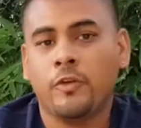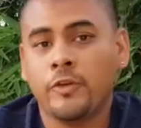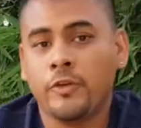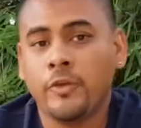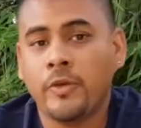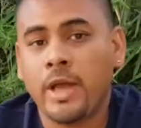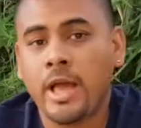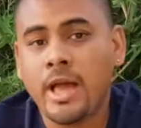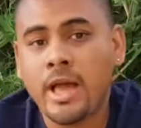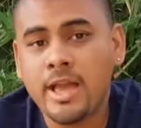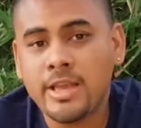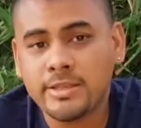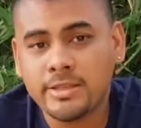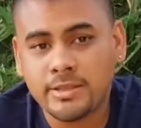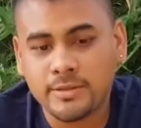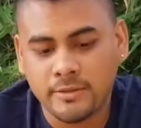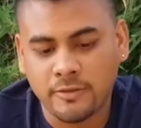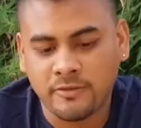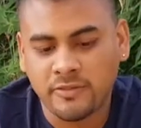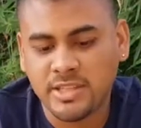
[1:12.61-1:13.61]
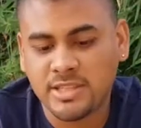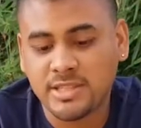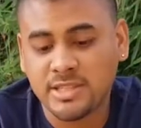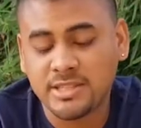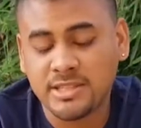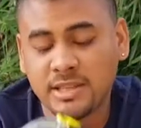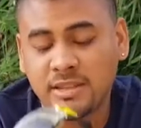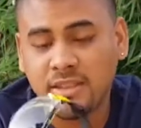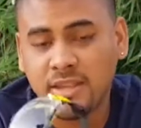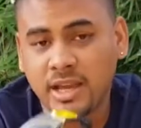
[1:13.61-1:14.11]
your eyes, this
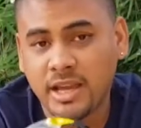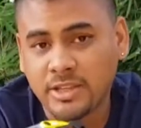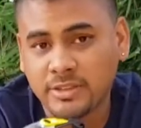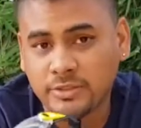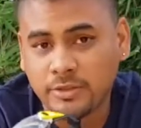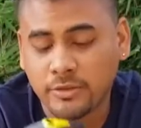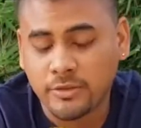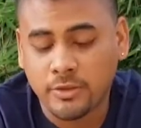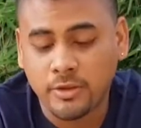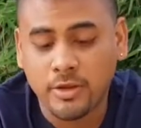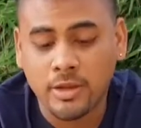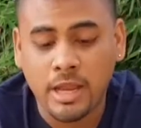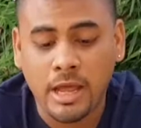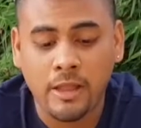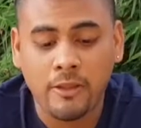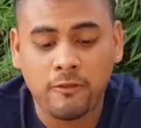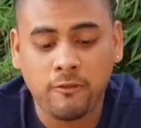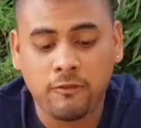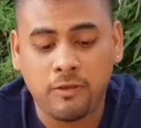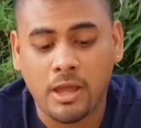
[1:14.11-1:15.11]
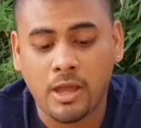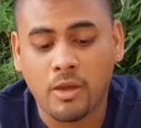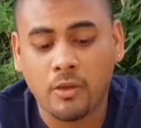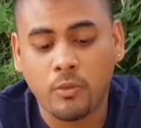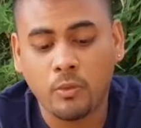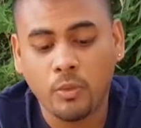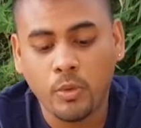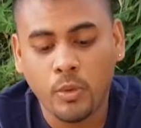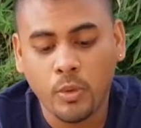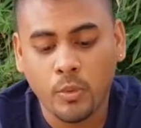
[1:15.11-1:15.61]
is a nice goggle I
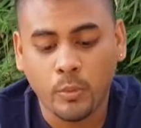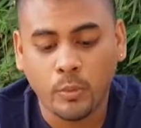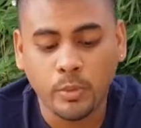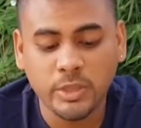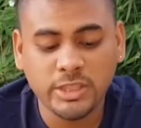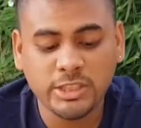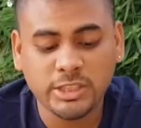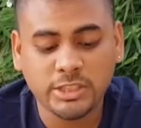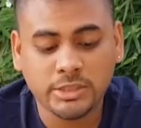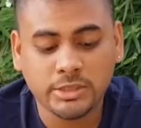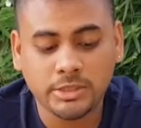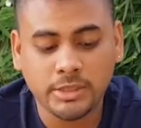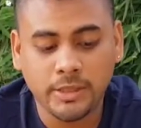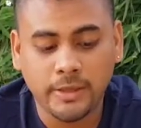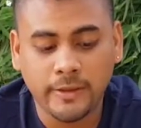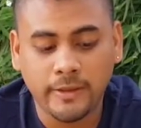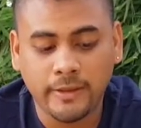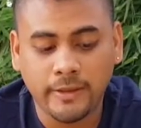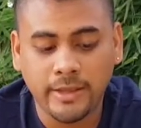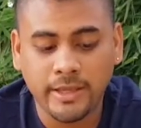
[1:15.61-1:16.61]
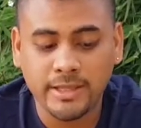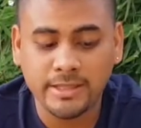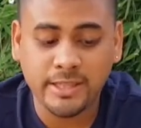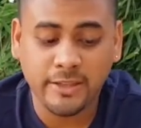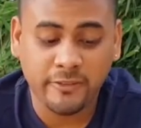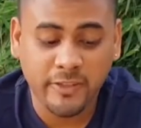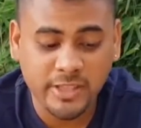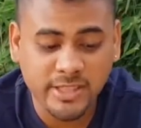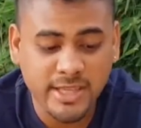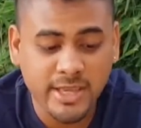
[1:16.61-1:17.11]
found, which is
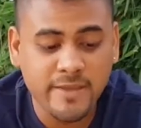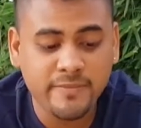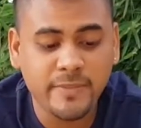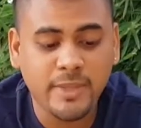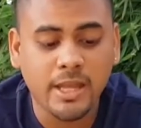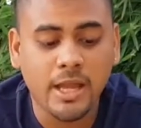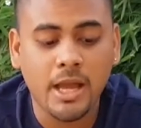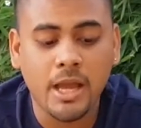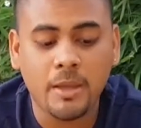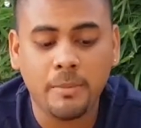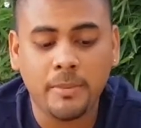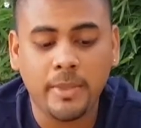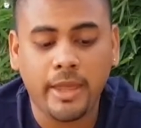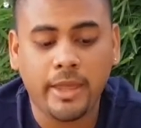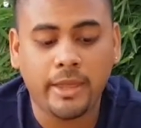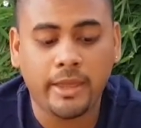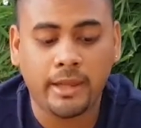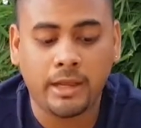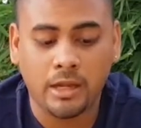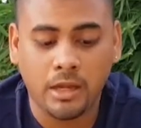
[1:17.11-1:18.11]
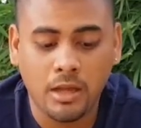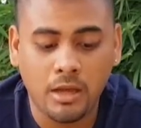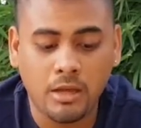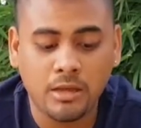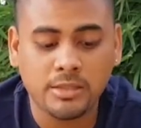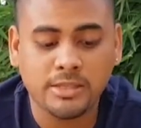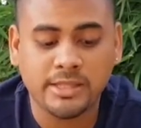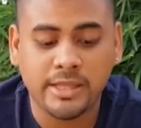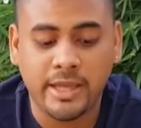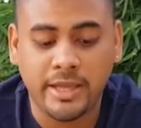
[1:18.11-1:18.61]
at the same time a
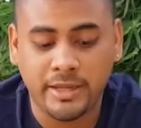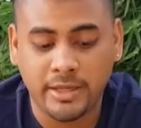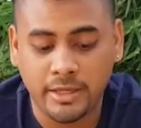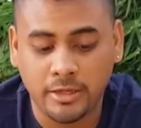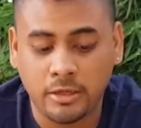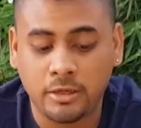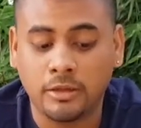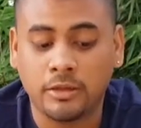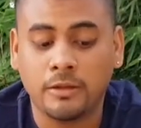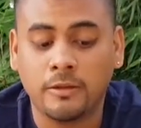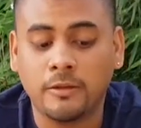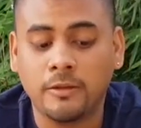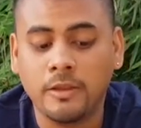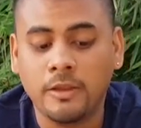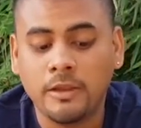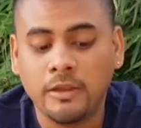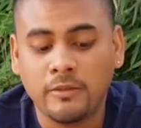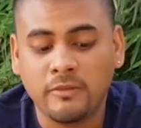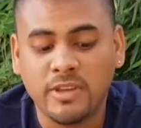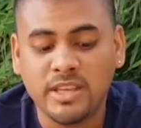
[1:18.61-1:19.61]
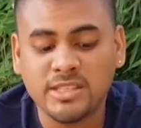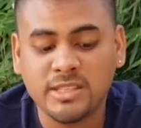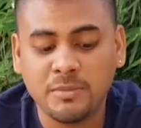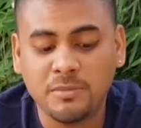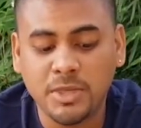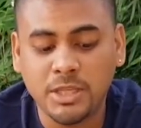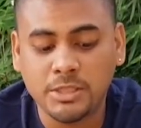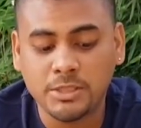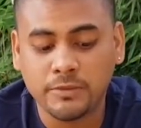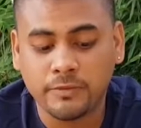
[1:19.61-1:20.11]
glass and a goggle. There
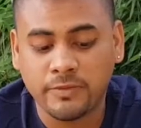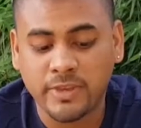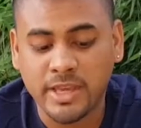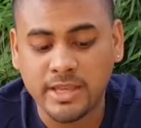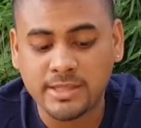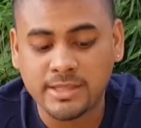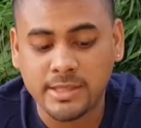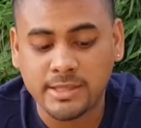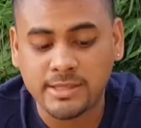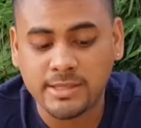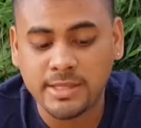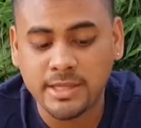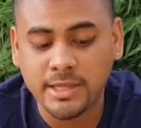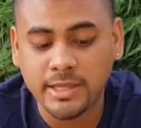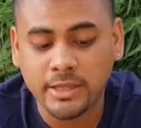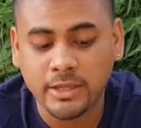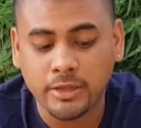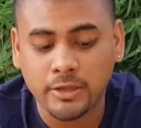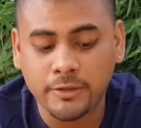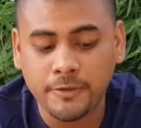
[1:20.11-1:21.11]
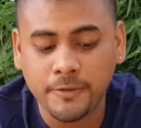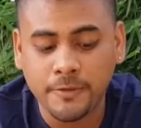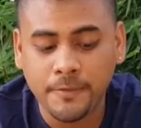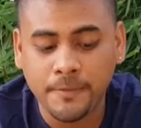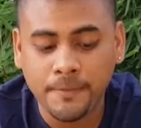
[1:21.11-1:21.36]
is a silicone